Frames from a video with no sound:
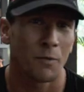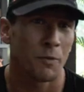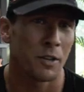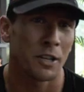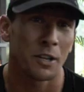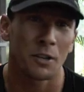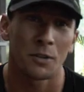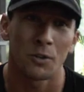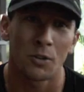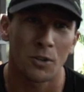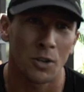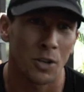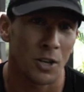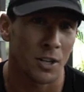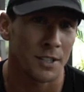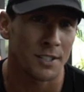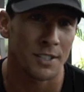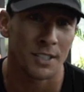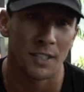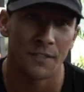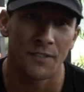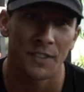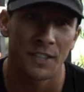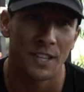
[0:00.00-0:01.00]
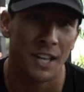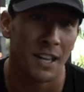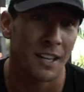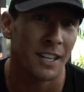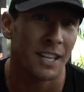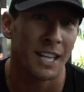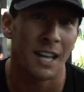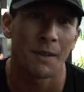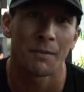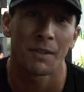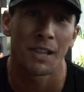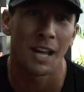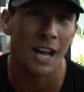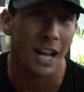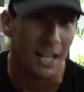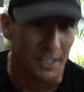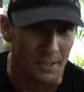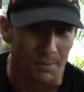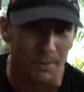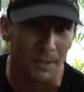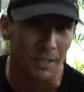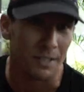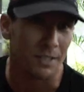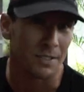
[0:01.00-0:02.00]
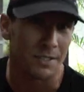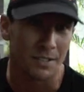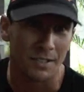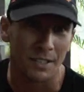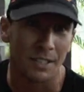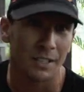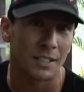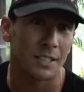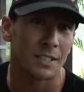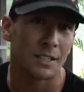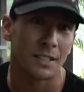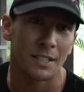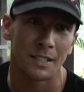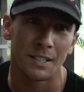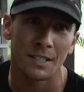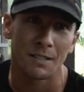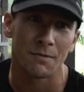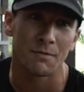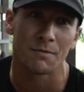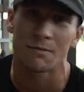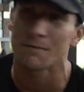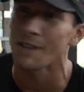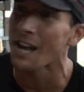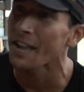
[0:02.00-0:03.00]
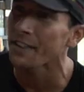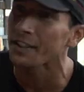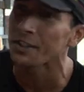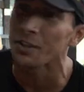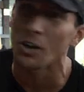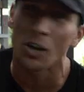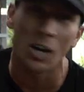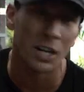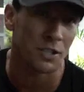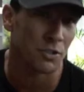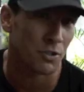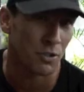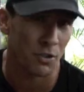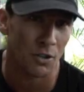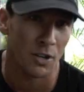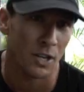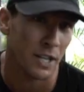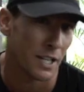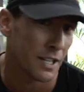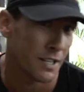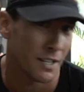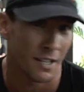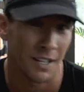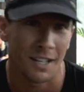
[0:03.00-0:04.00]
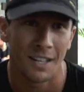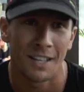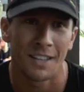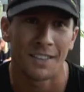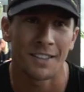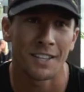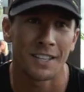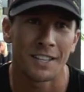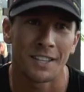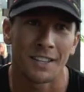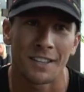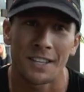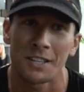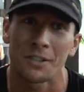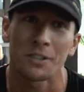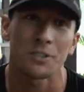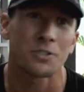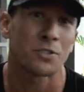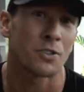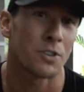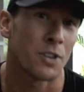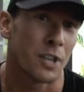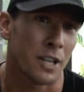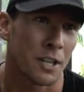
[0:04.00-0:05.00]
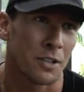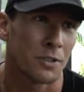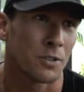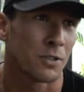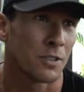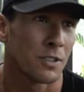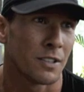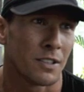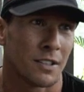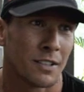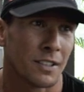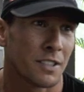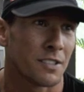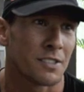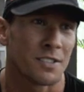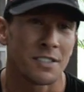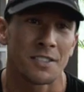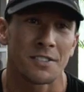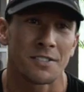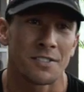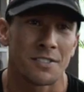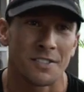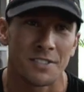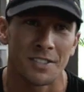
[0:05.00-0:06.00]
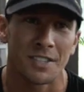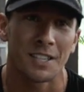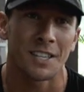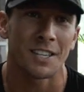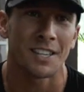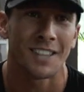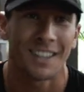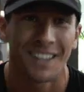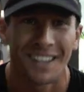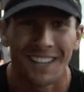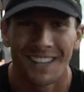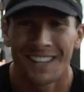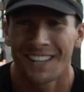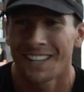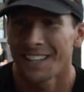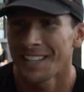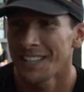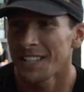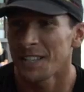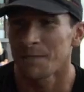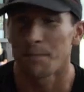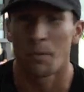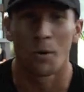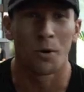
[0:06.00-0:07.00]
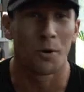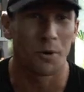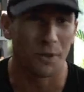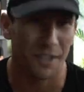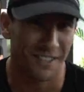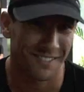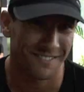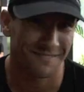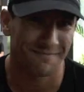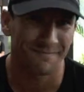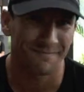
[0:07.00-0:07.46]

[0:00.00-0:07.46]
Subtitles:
and win at all costs, and if you don't, come last, because you'd rather die trying than not trying at all. Consistency is boring.